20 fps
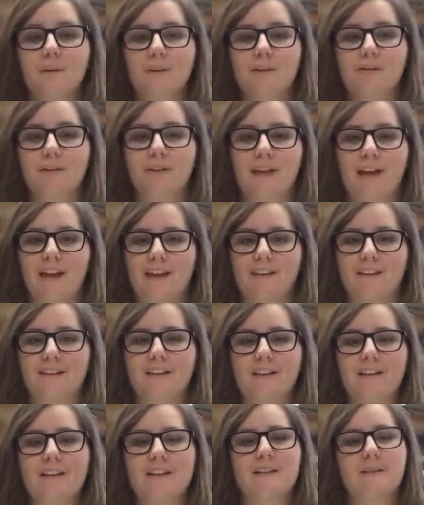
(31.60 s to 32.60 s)
of the day is
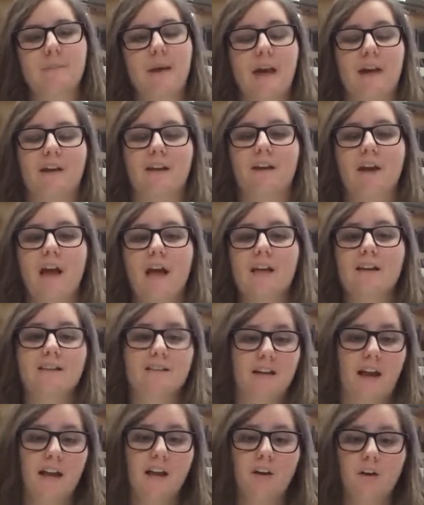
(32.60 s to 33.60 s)
smattering.
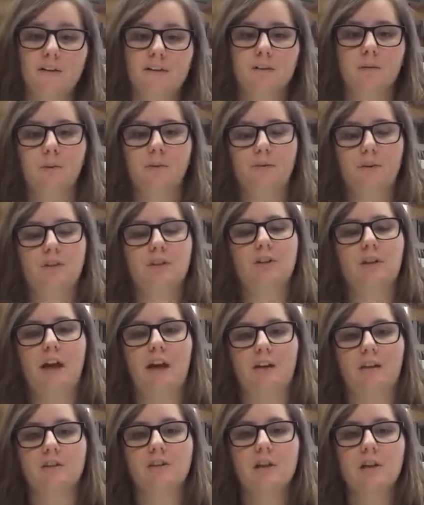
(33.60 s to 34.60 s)
Sight or superficial
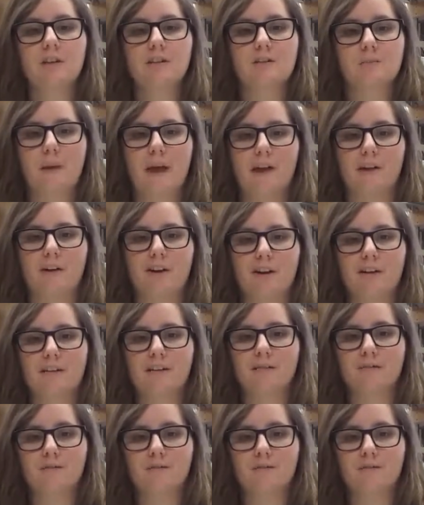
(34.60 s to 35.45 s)
knowledge, smattering.